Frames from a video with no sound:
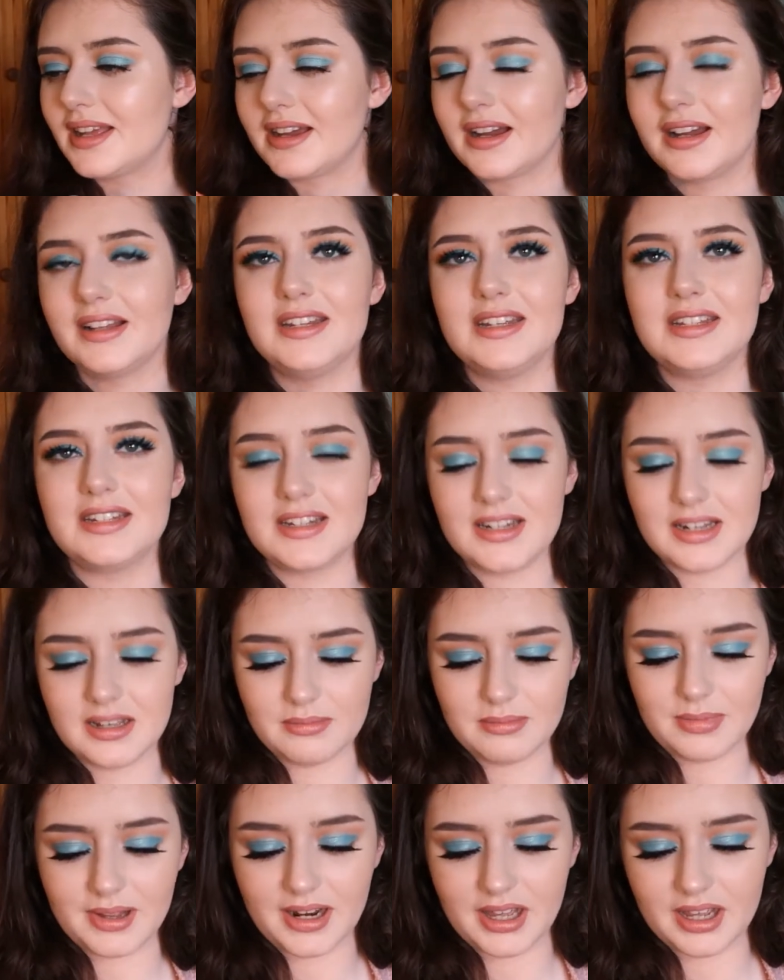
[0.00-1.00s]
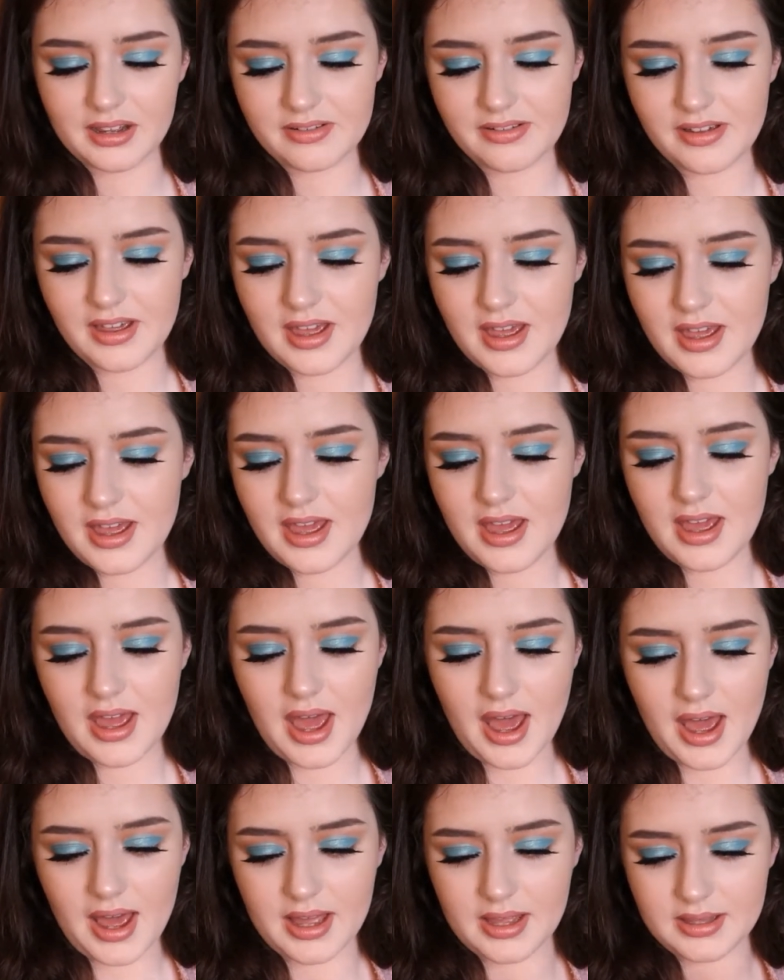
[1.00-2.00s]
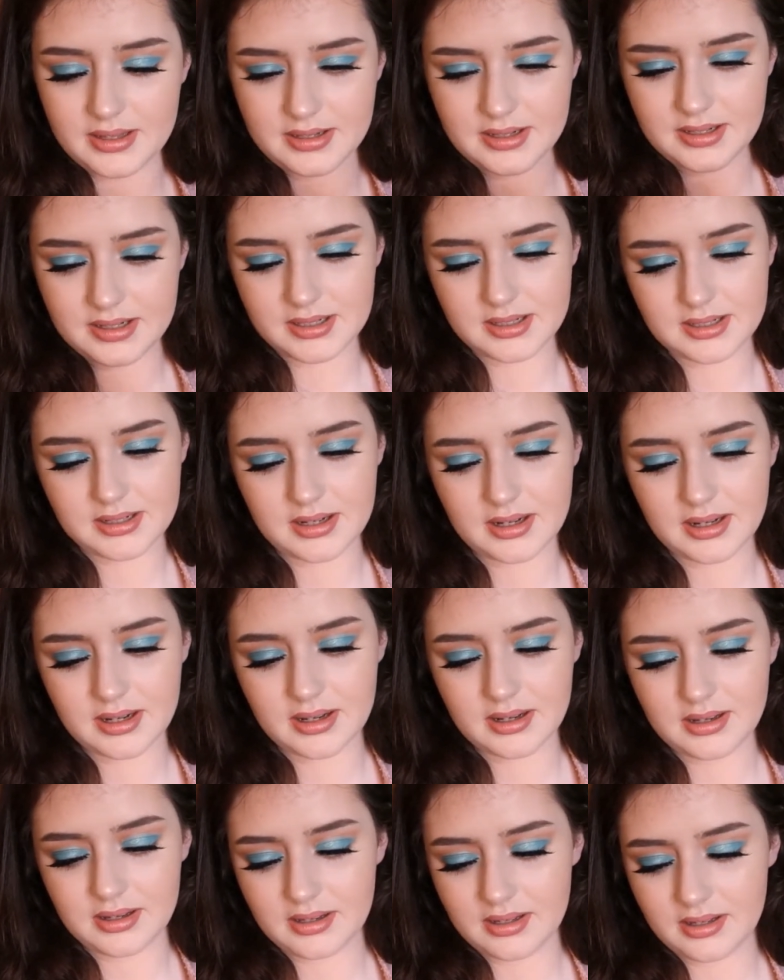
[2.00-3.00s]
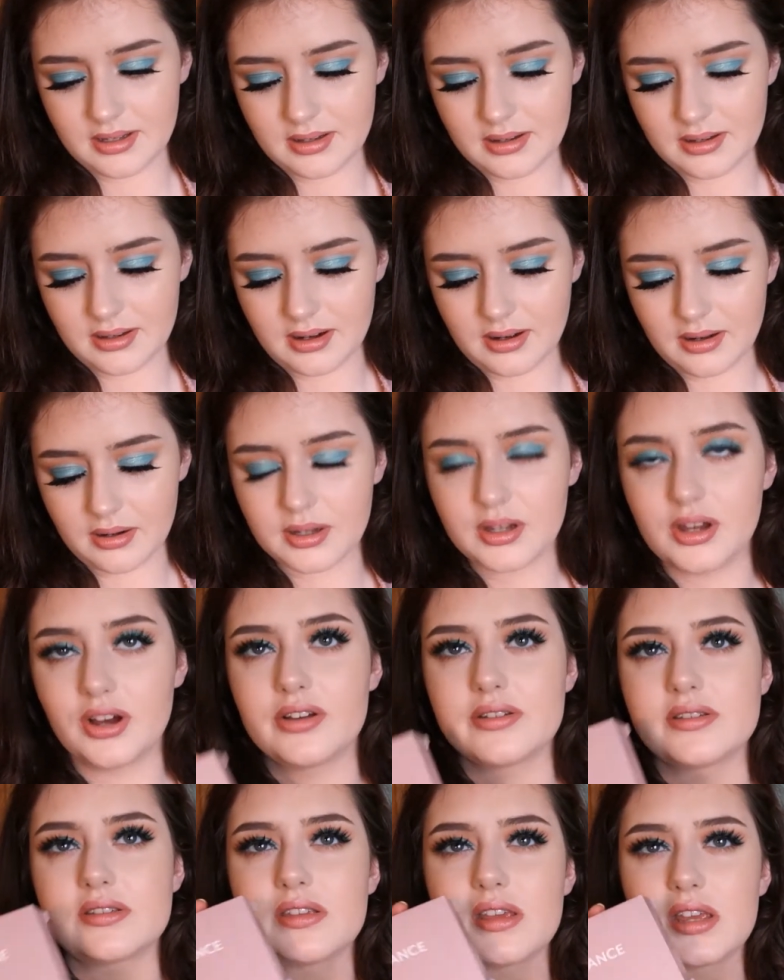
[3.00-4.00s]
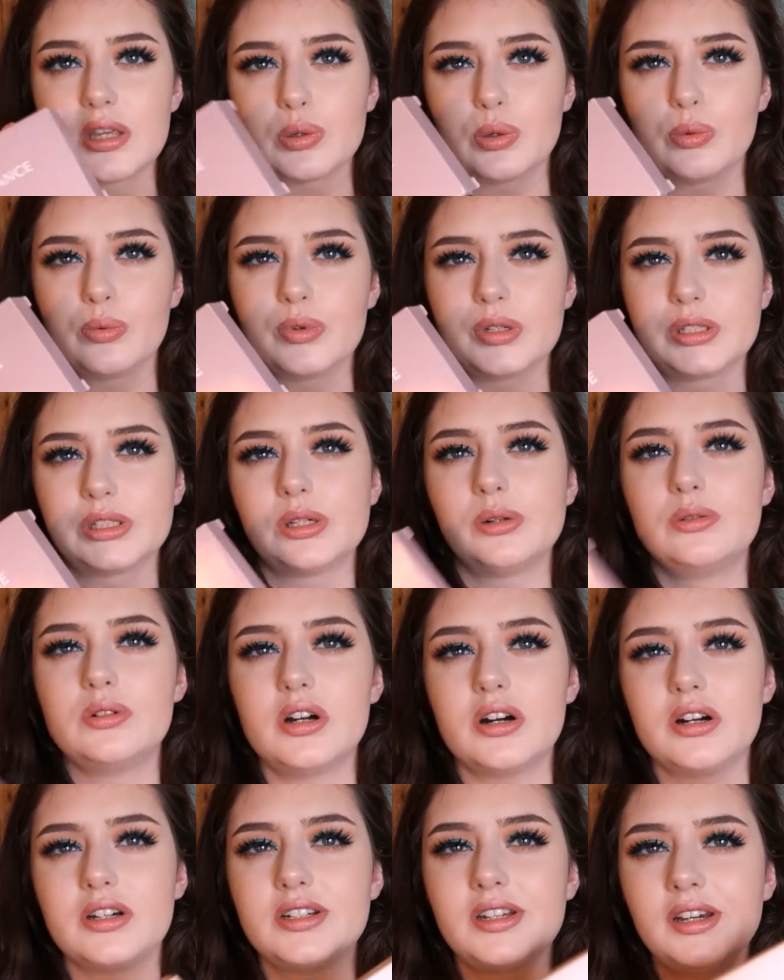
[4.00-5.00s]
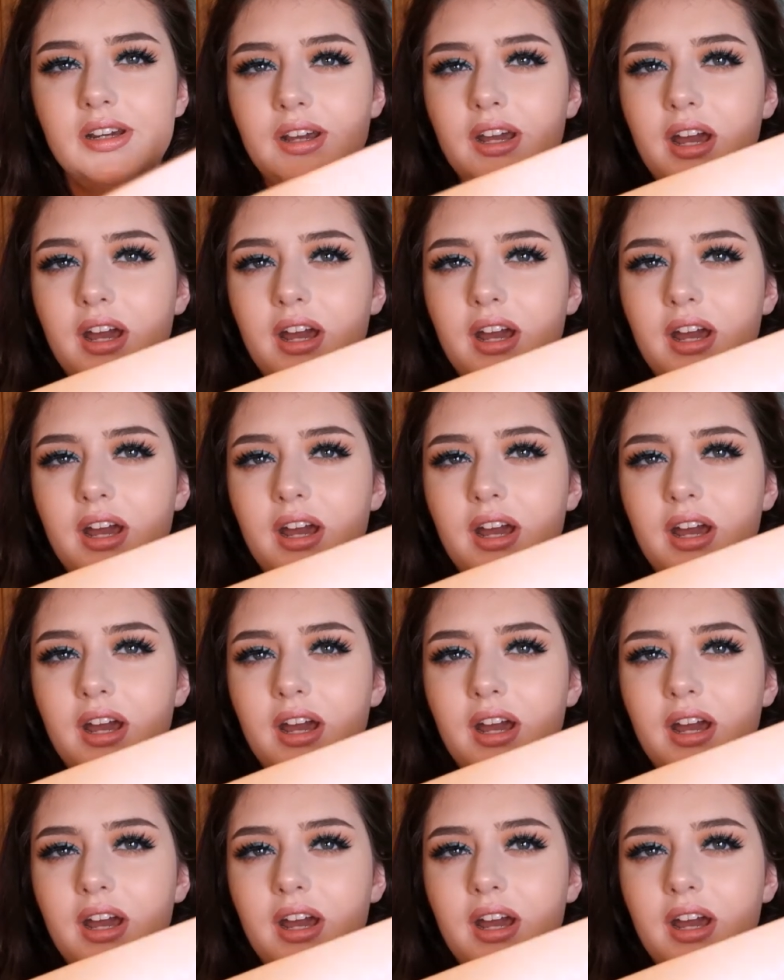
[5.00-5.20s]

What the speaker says: Like I needed it in my life, and because this one was so good,